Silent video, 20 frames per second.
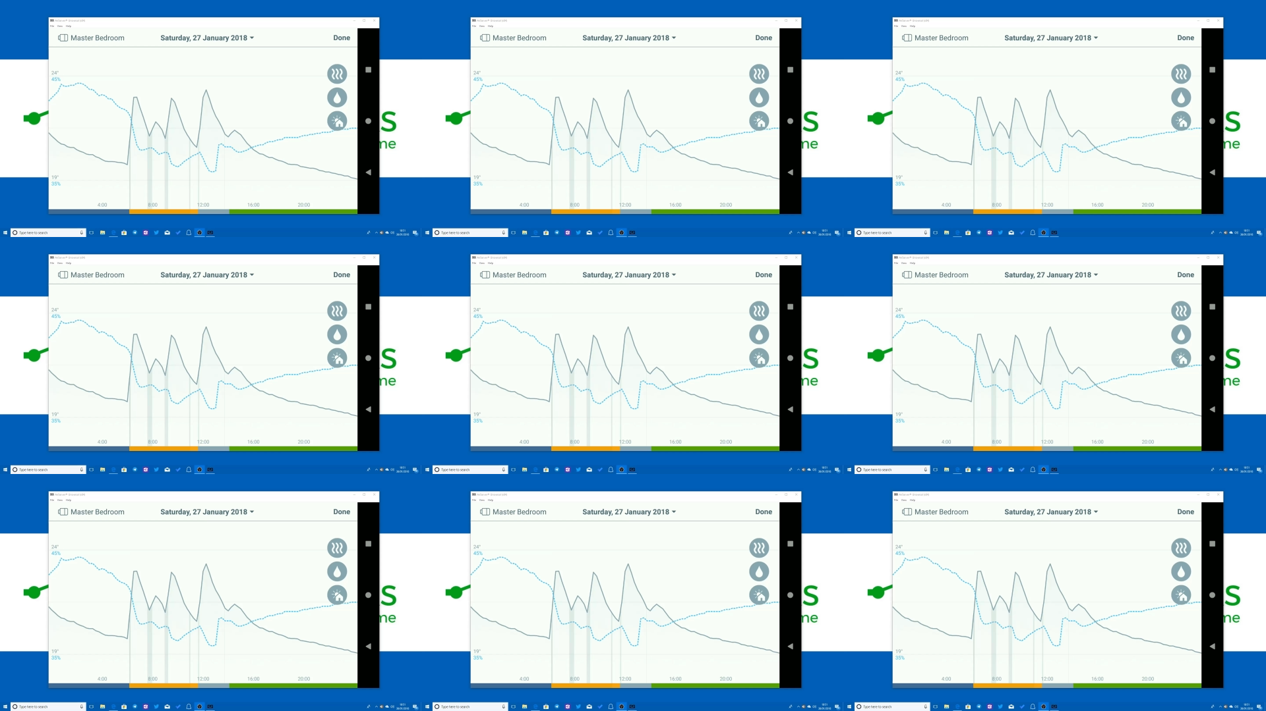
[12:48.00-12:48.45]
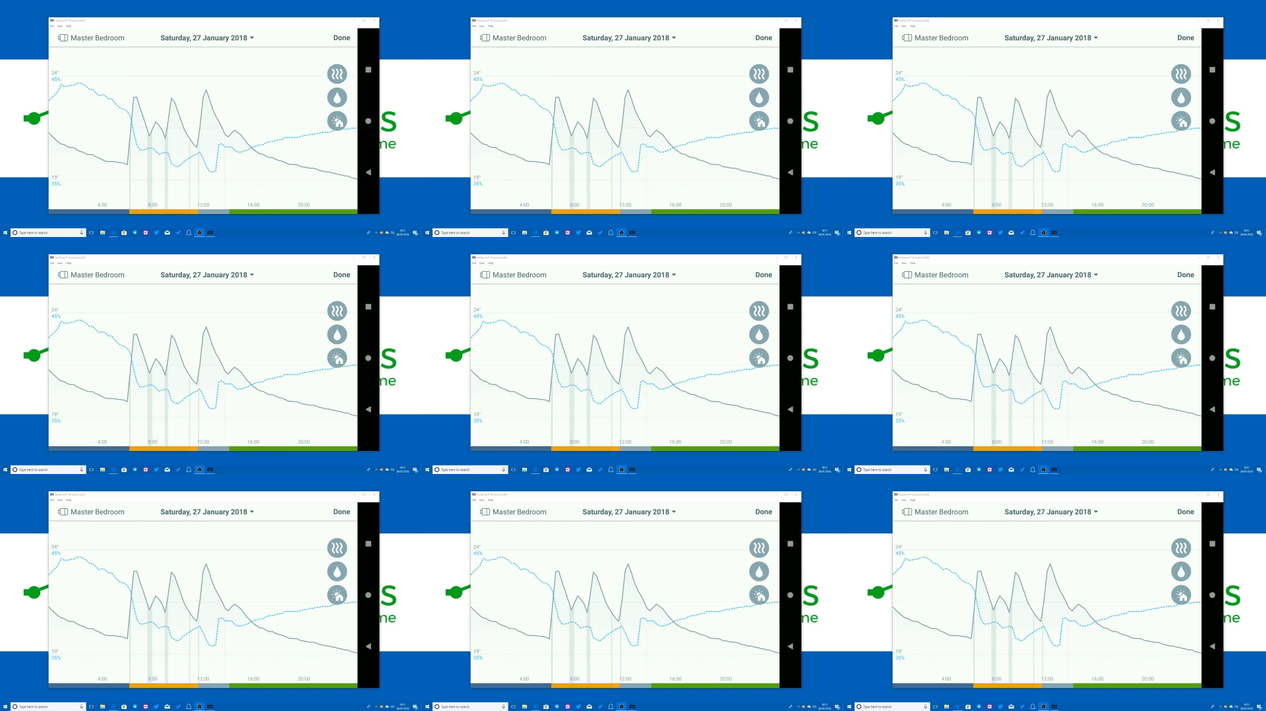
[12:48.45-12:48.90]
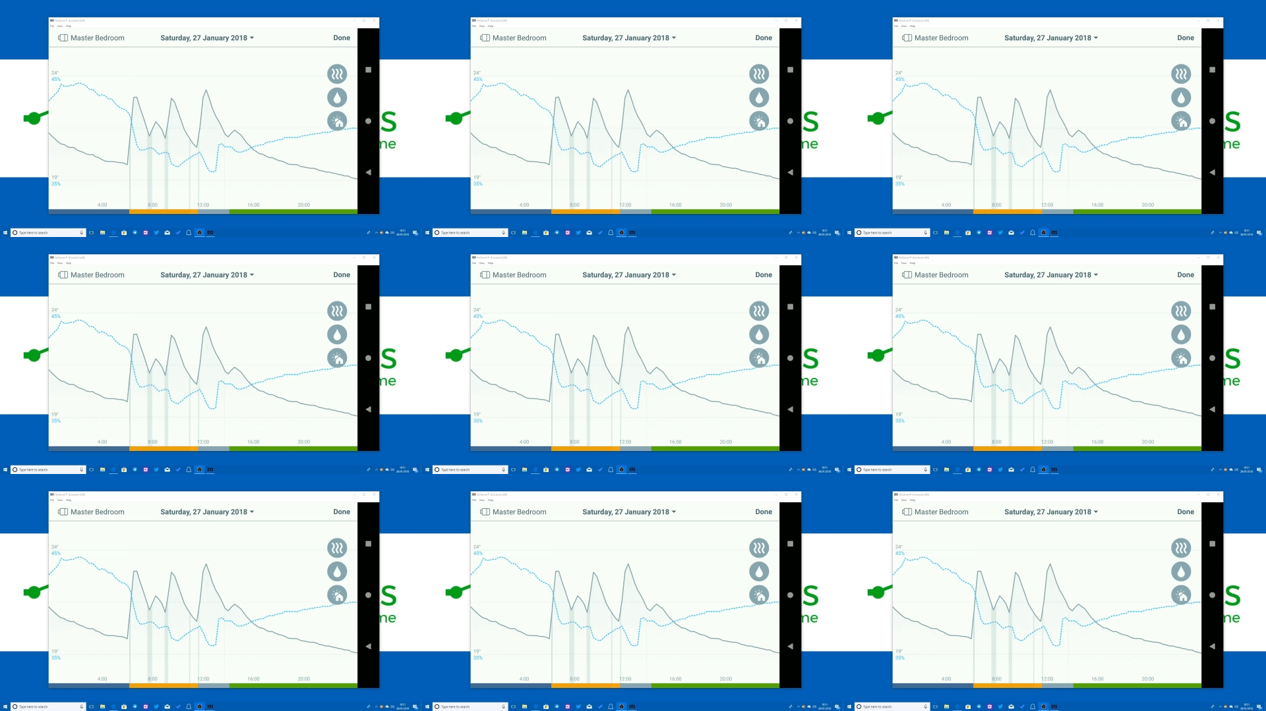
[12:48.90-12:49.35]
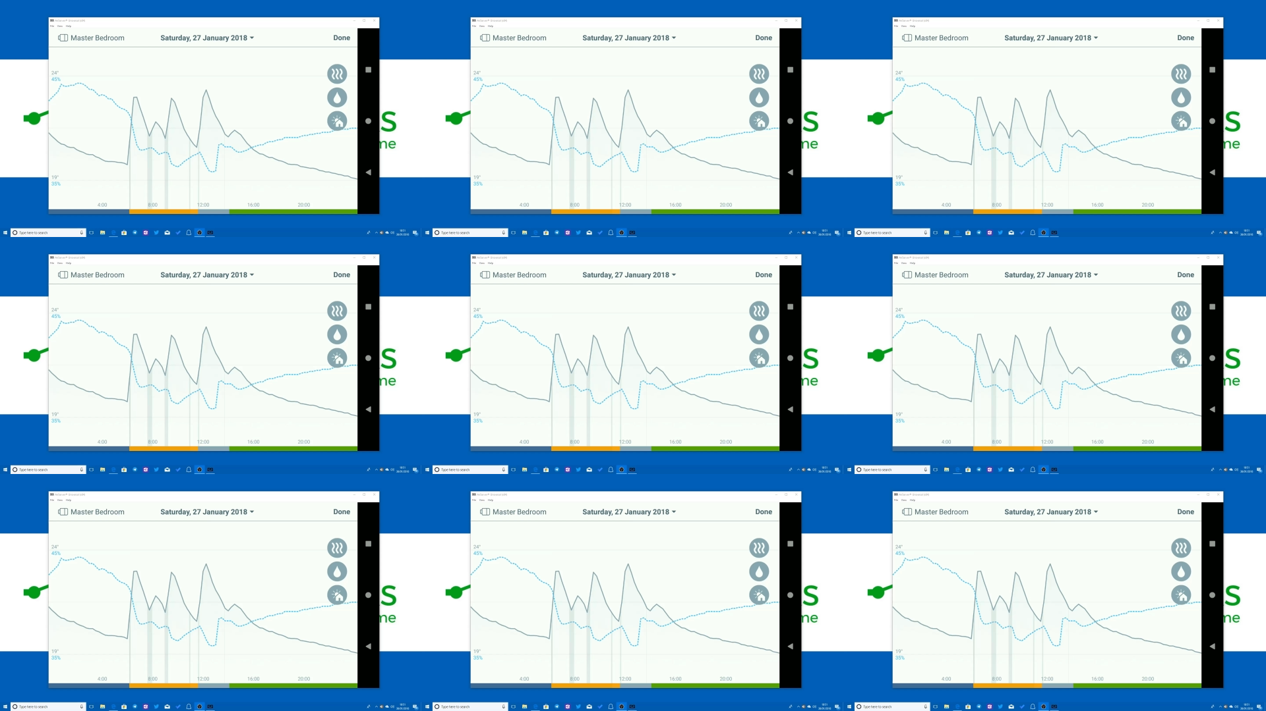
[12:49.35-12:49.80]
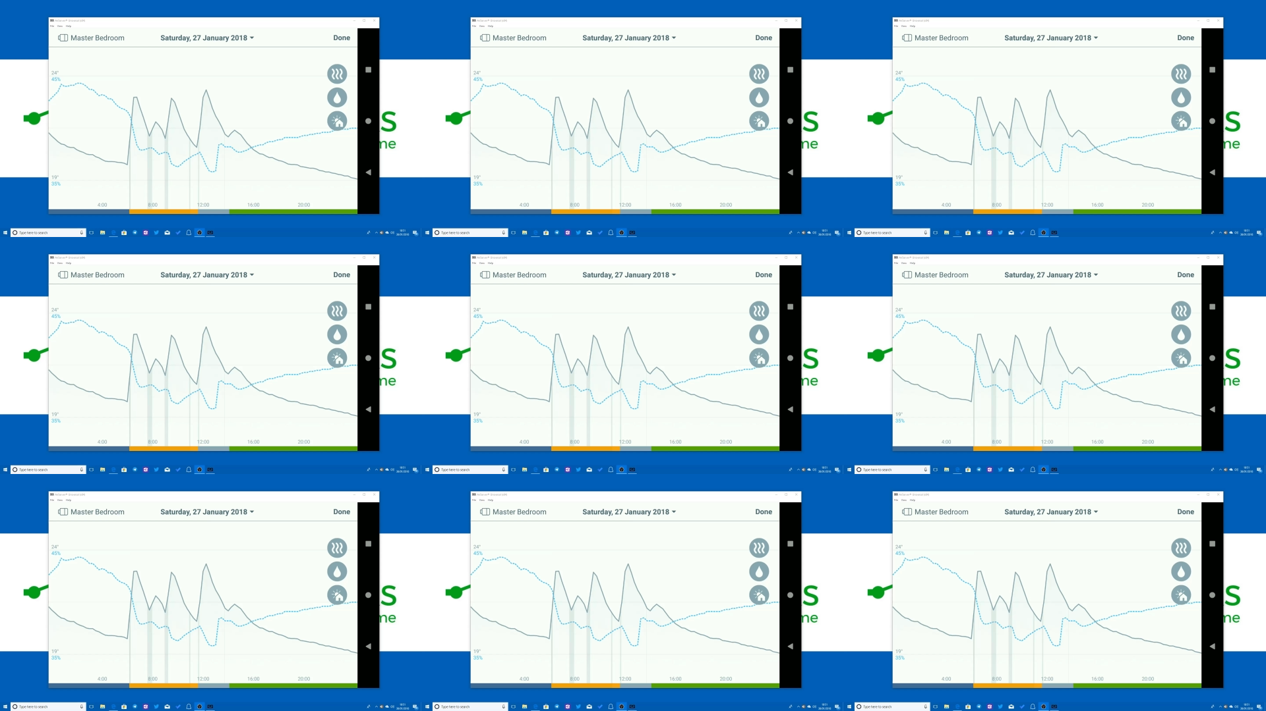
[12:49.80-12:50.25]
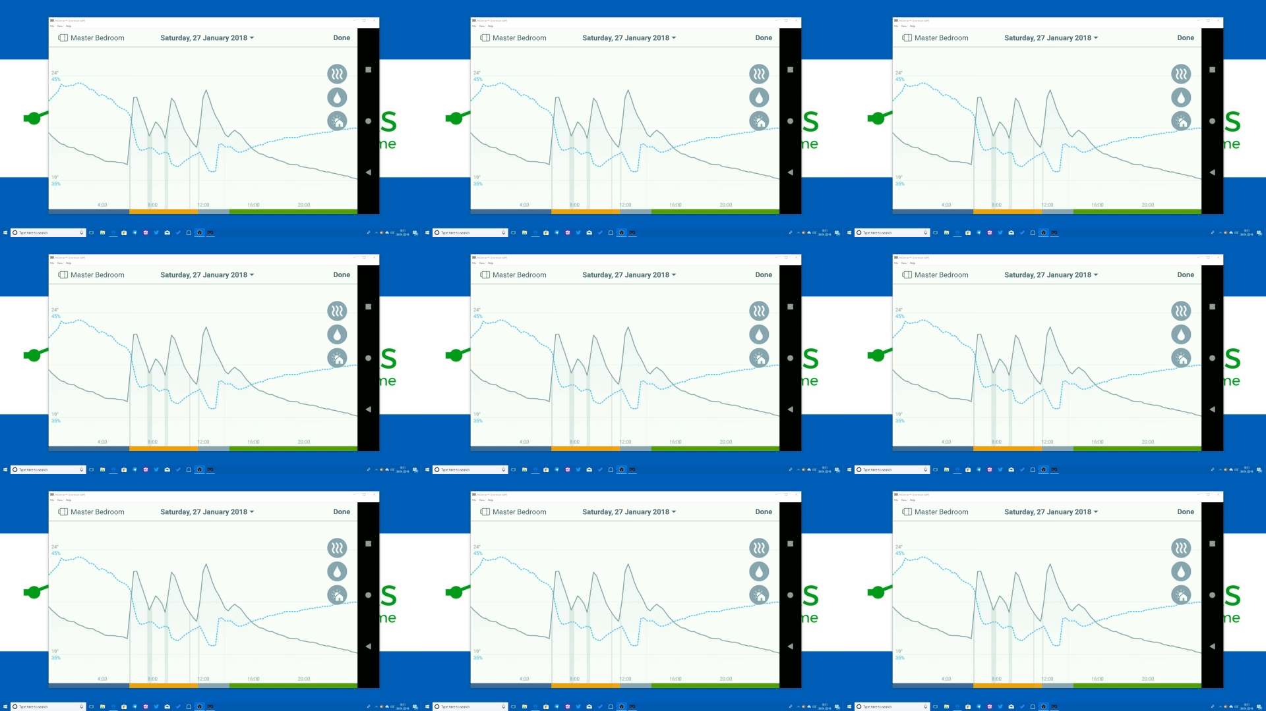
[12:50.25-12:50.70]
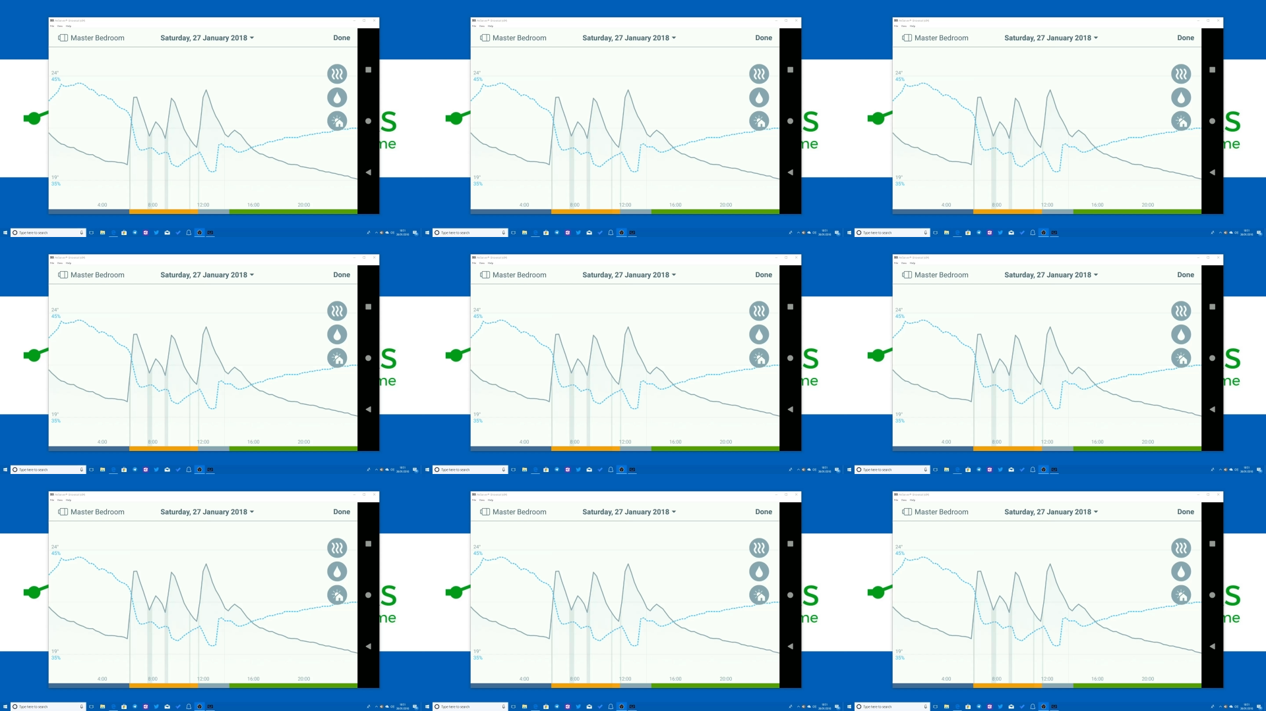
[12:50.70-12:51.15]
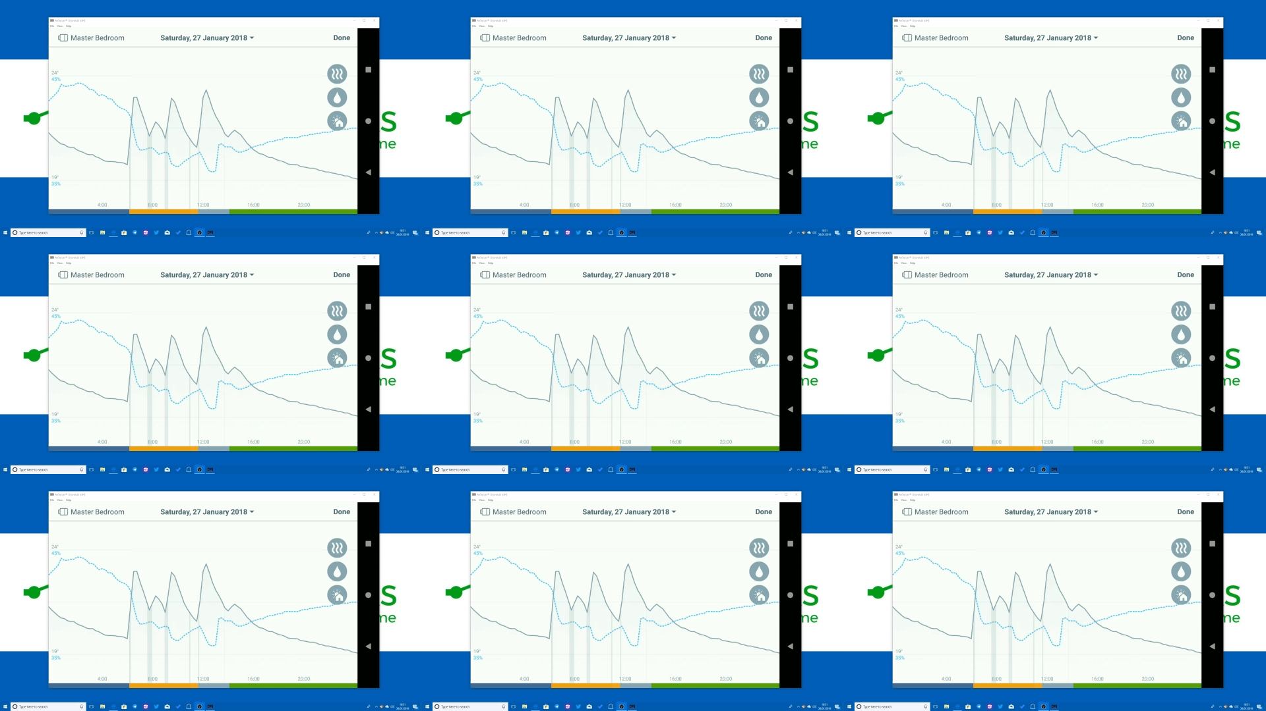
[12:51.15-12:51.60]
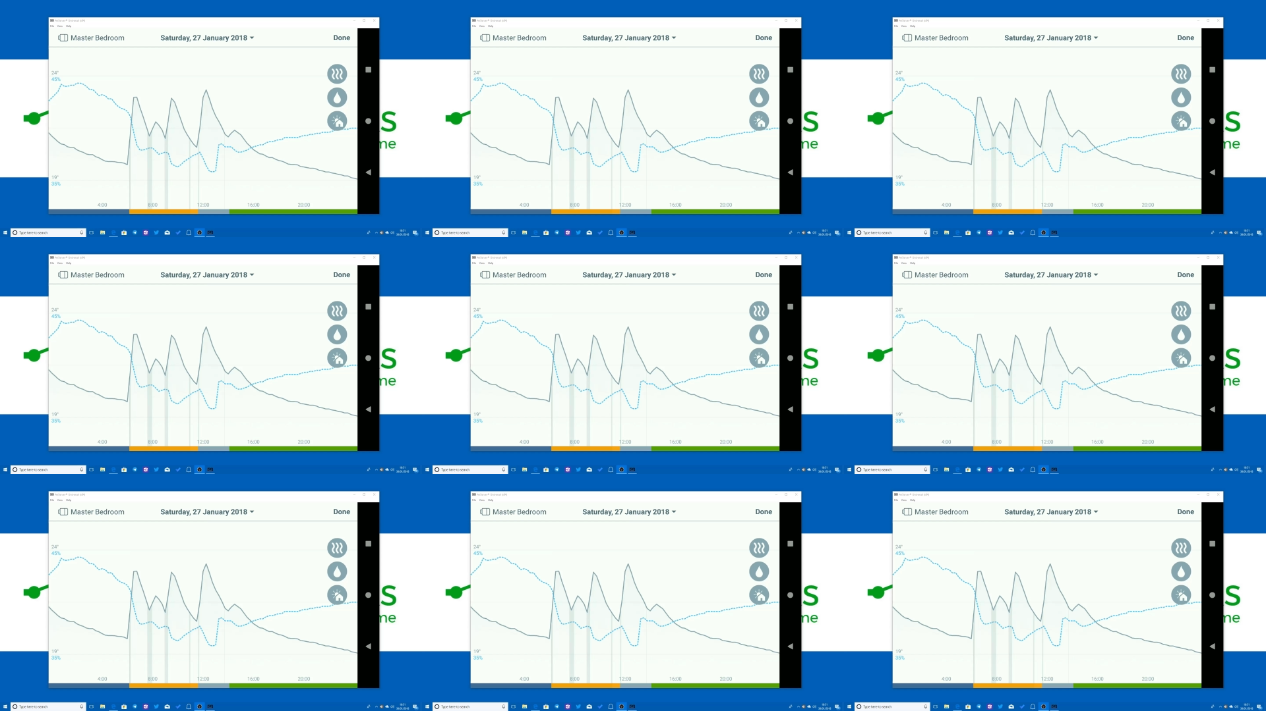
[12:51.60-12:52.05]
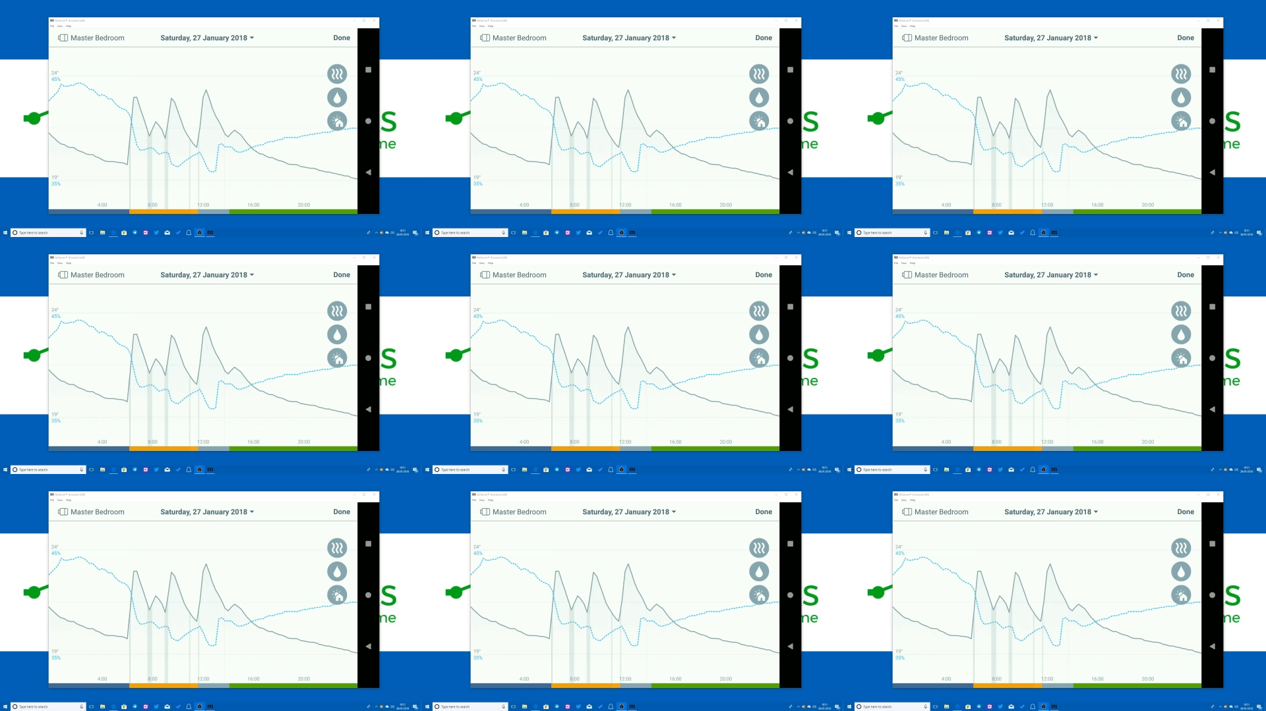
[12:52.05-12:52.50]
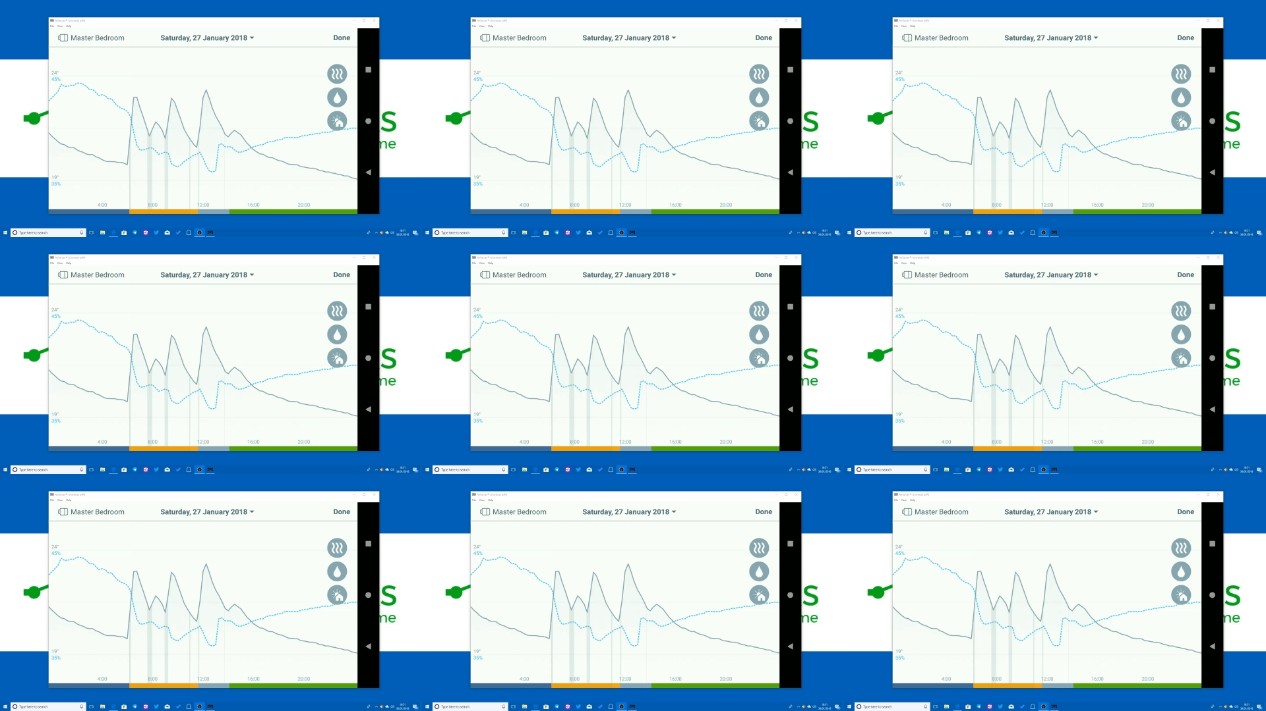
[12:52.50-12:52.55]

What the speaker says: [unreadable: no face in view]